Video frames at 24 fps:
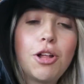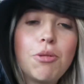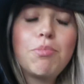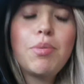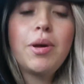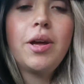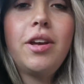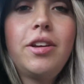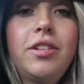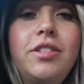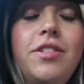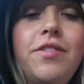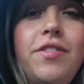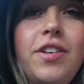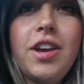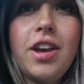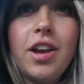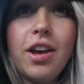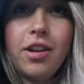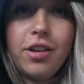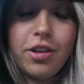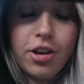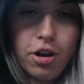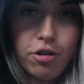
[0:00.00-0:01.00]

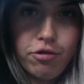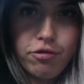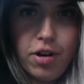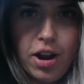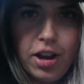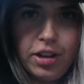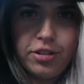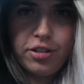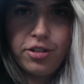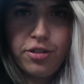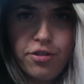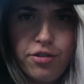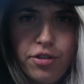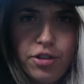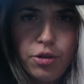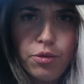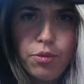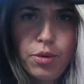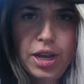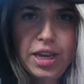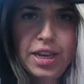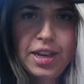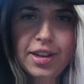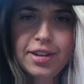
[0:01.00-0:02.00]
persevere, no rest for the
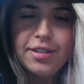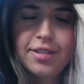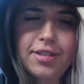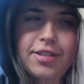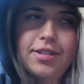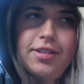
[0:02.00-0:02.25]
wicked.